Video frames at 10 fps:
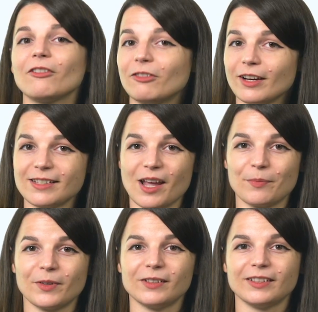For
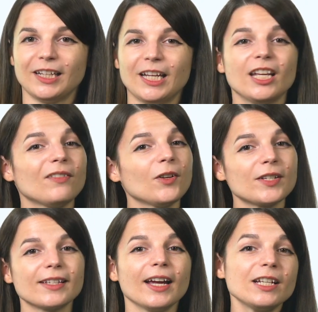example, if you
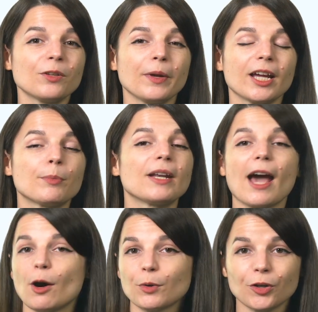decide to wake up an
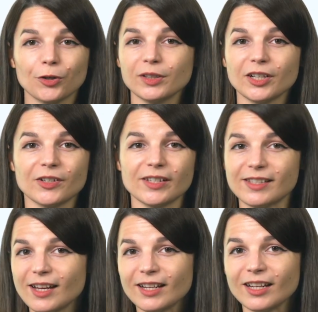hour earlier to
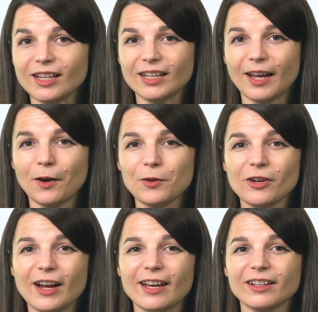study, now
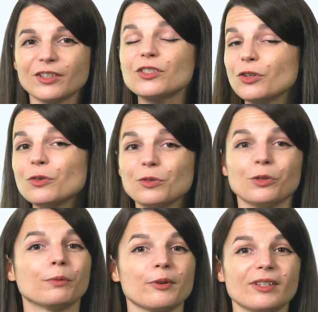you're adding two
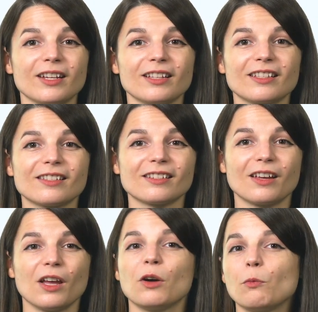new routines,
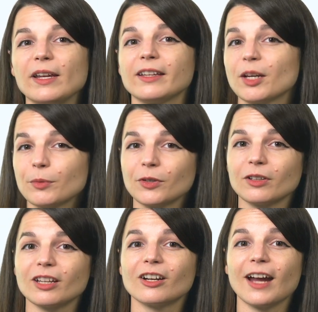waking up
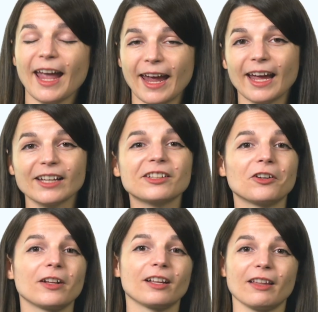earlier and
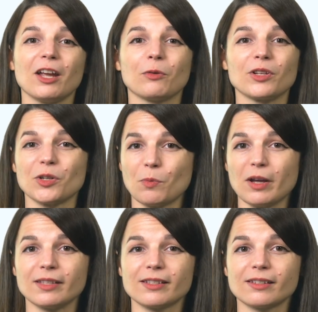learning a language at
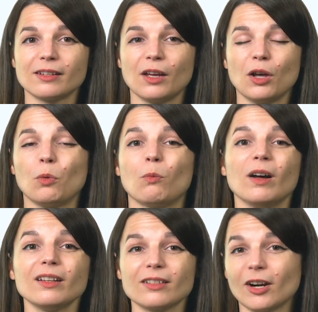once.
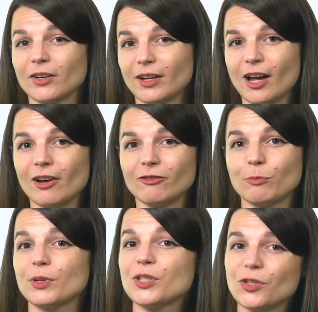One is hard enough,
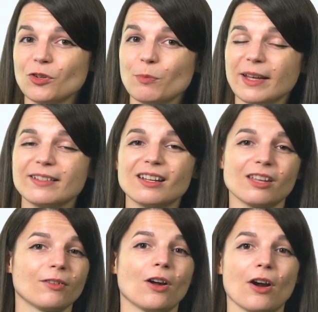but two makes it
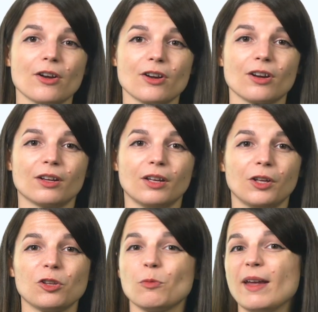even harder.
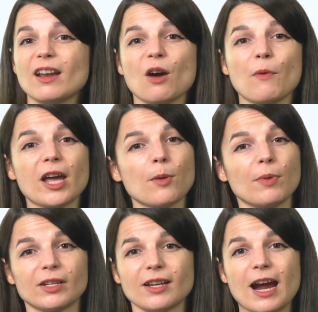You may not wake up
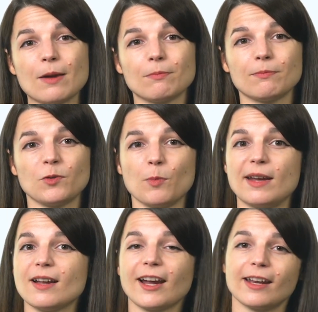on time, you
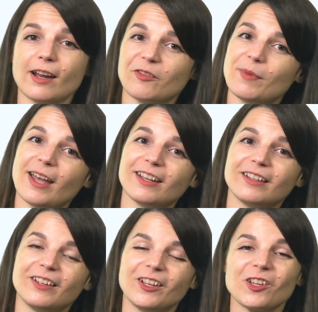may not get out of bed,
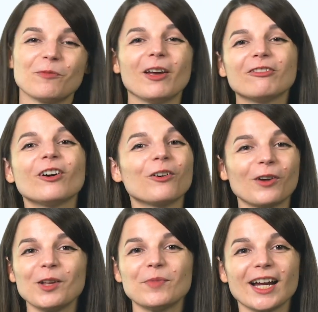you may fall
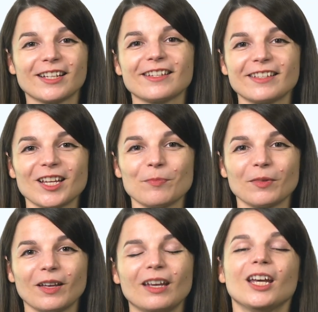right back to sleep.
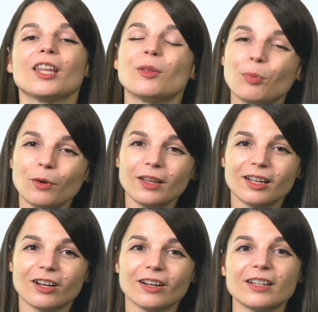The point
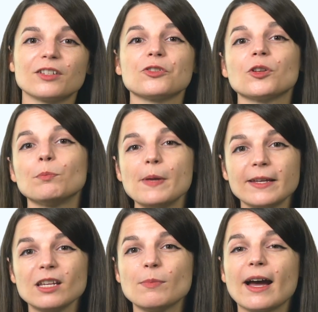here is you should
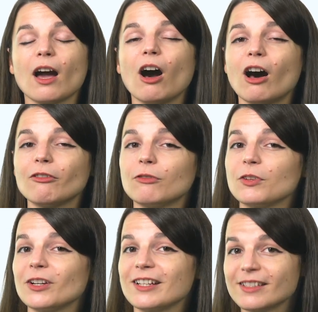piggyback off of
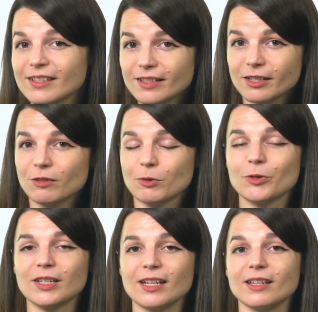your existing
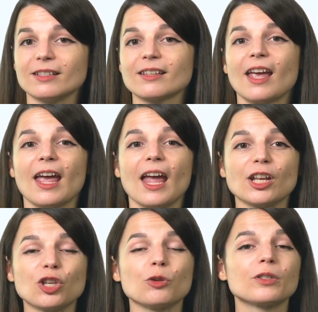routines
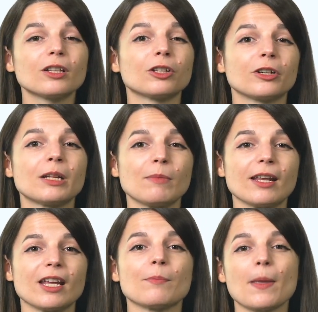and use a learning
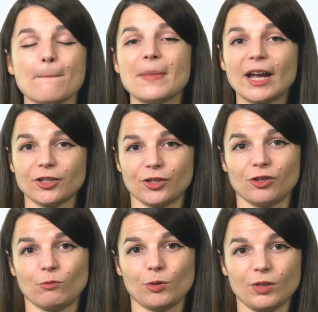medium that
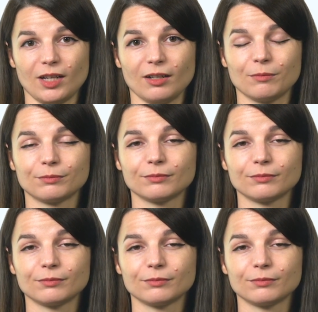matches your routine.